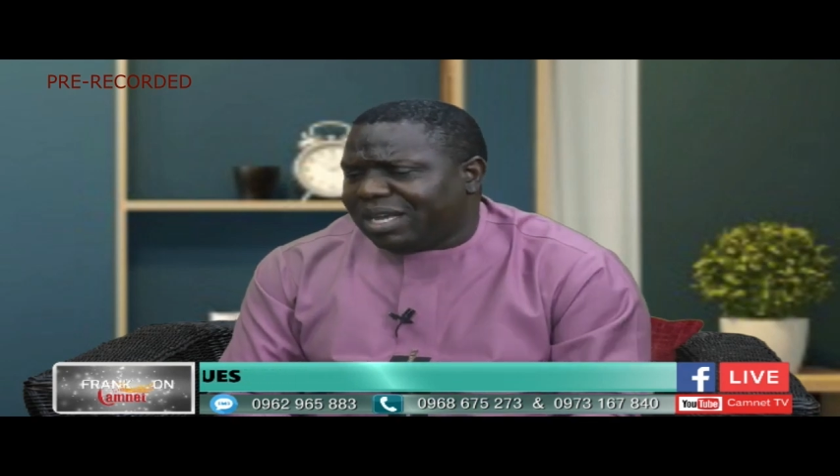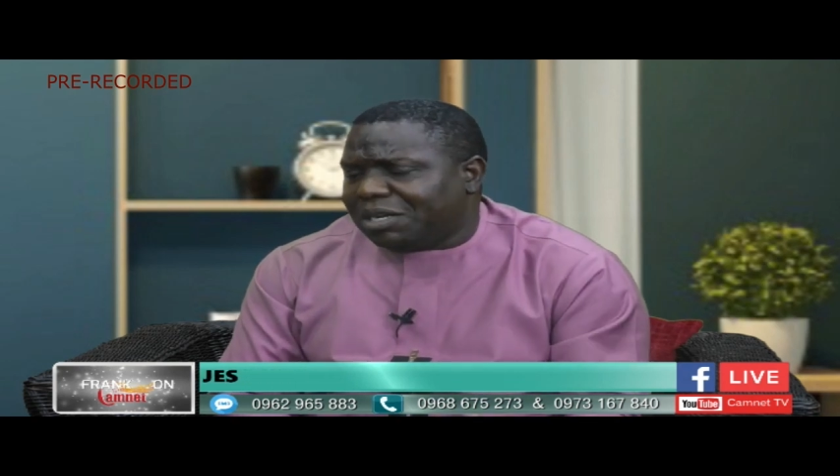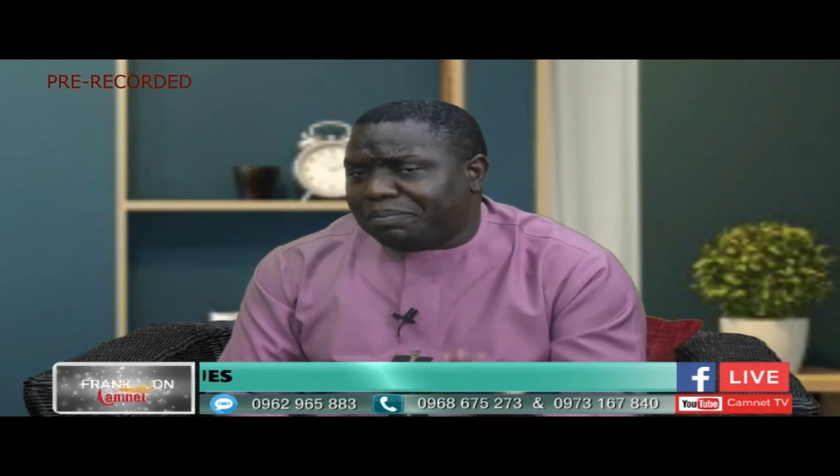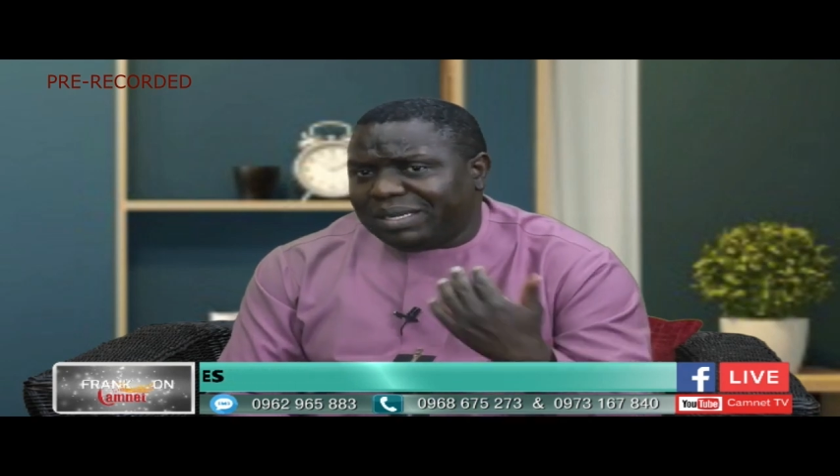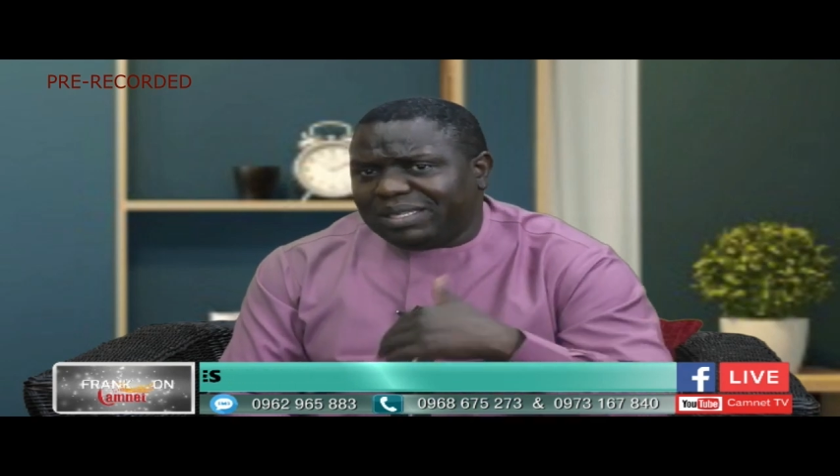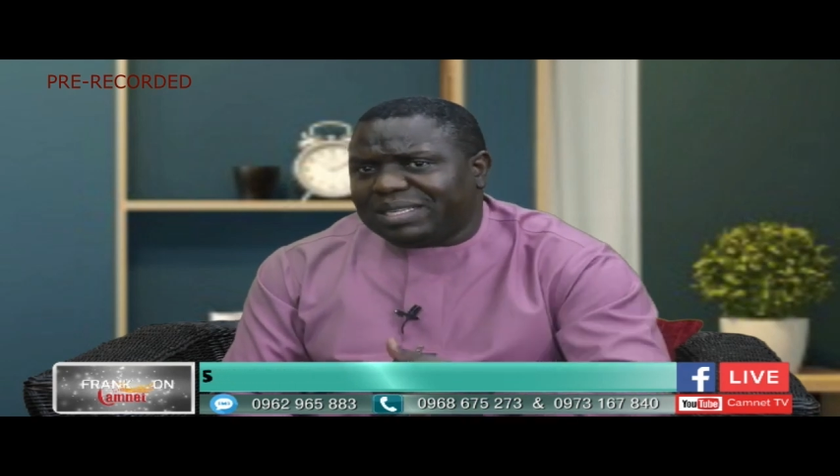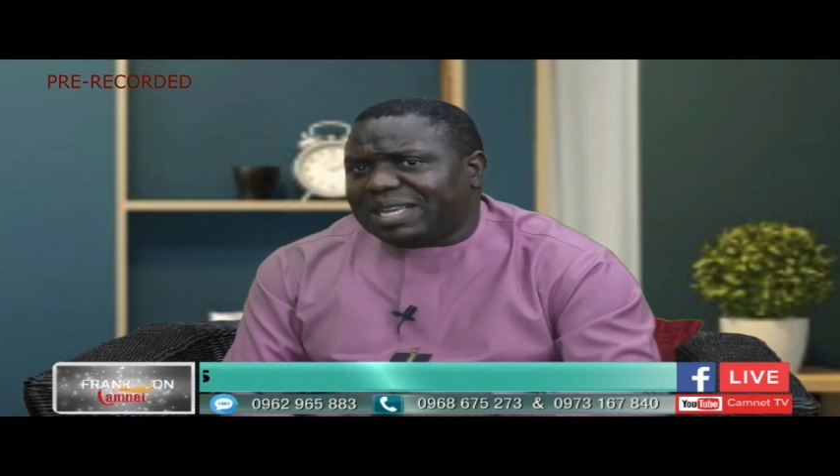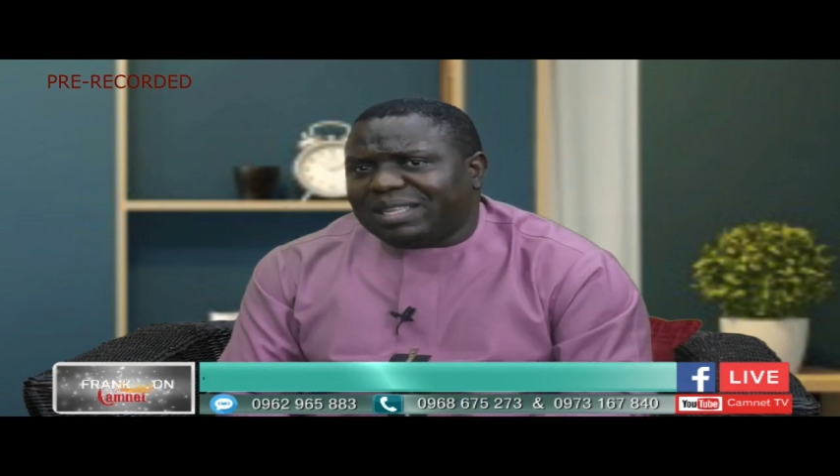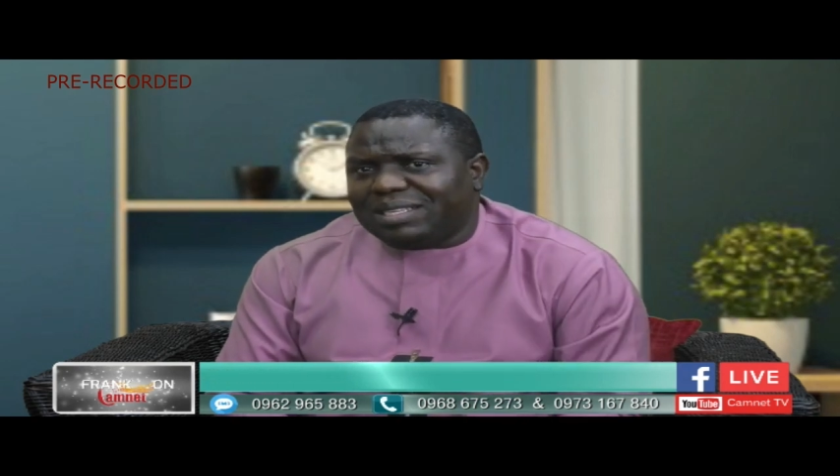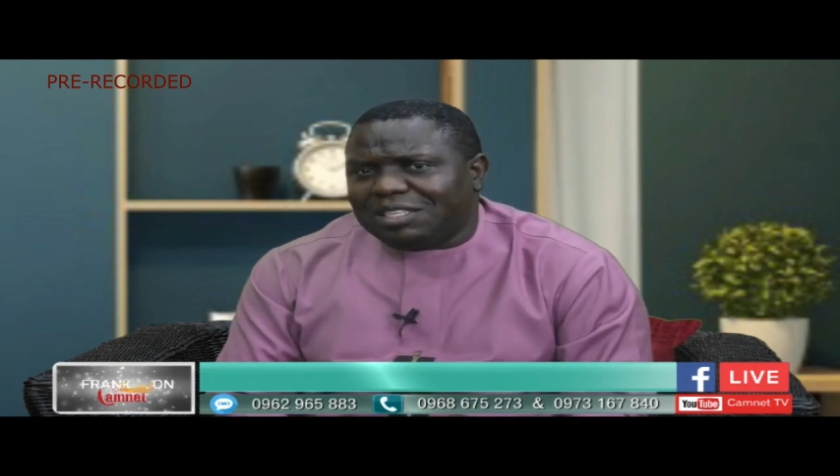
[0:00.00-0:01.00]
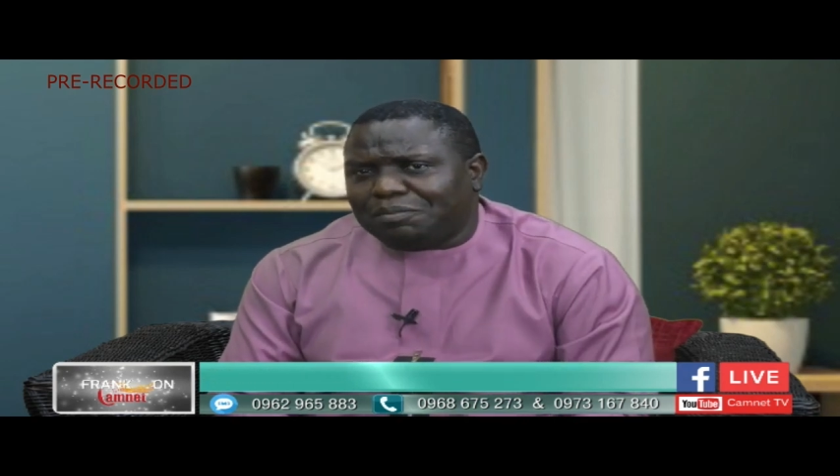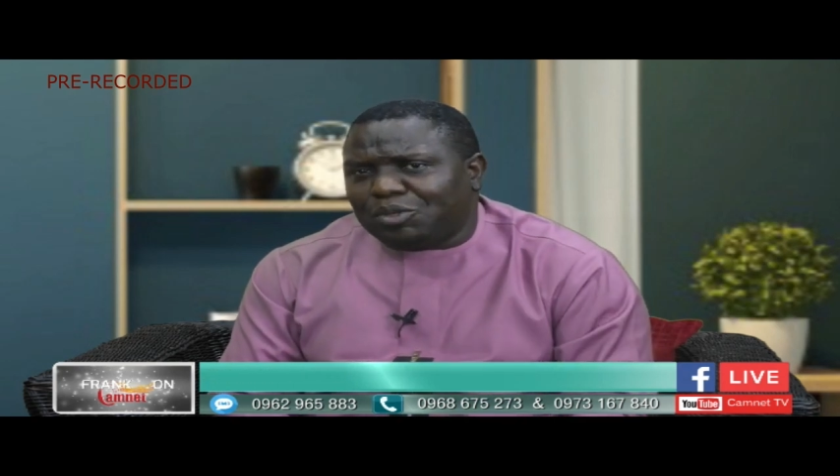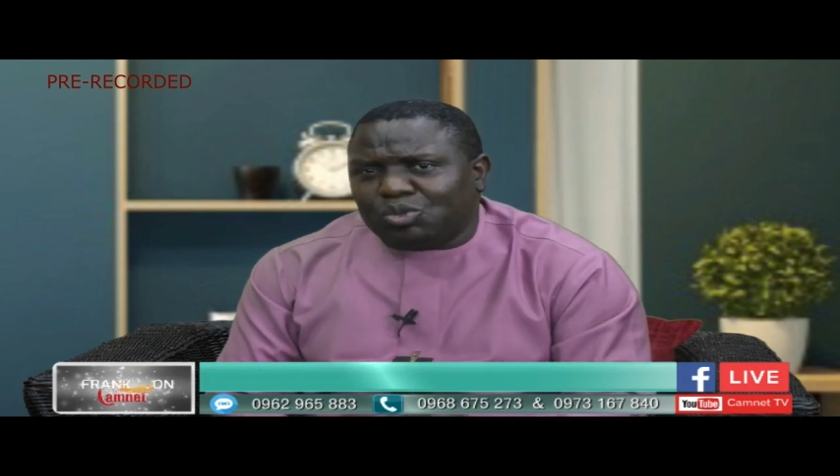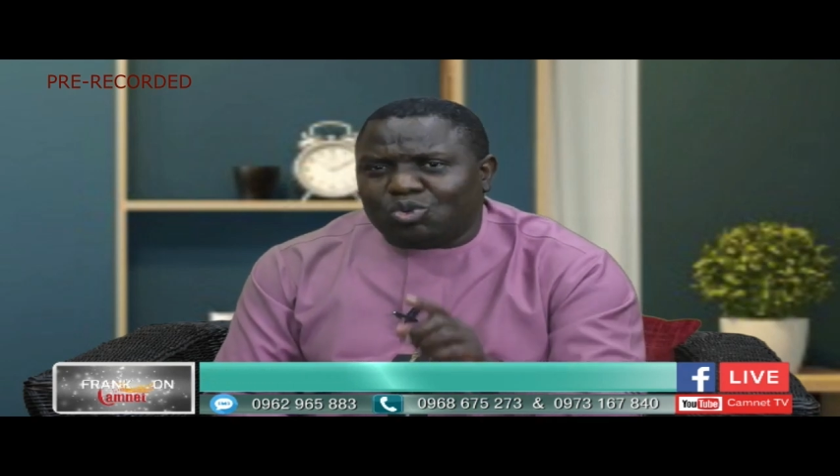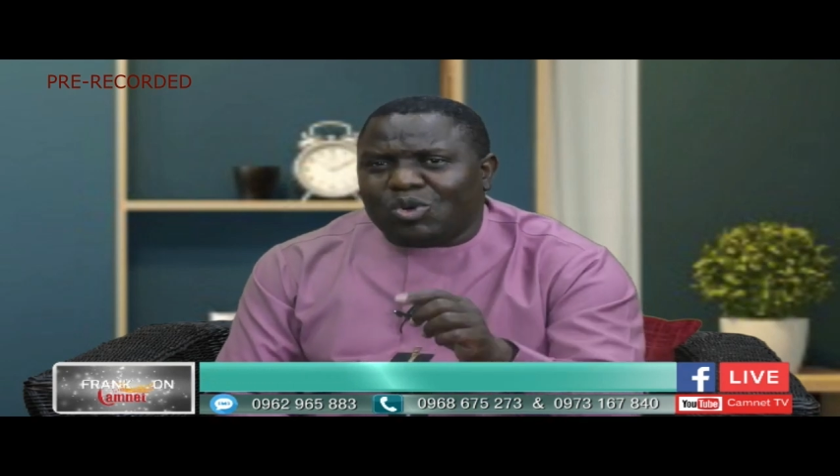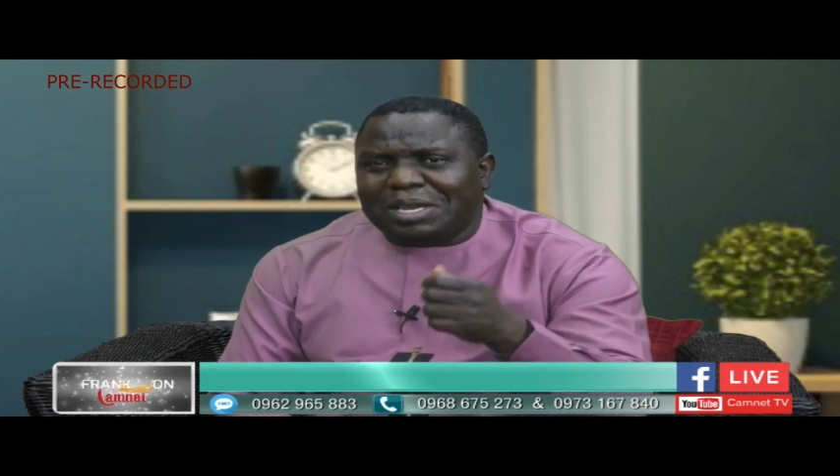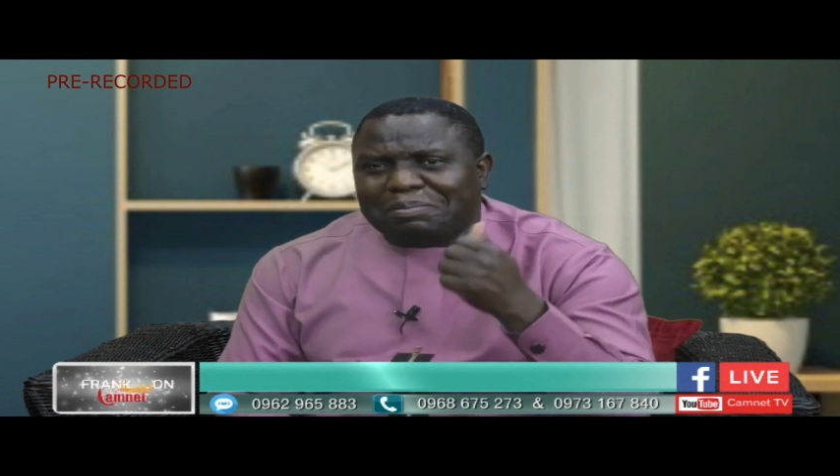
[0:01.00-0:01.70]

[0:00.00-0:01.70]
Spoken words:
at parties like the DP to go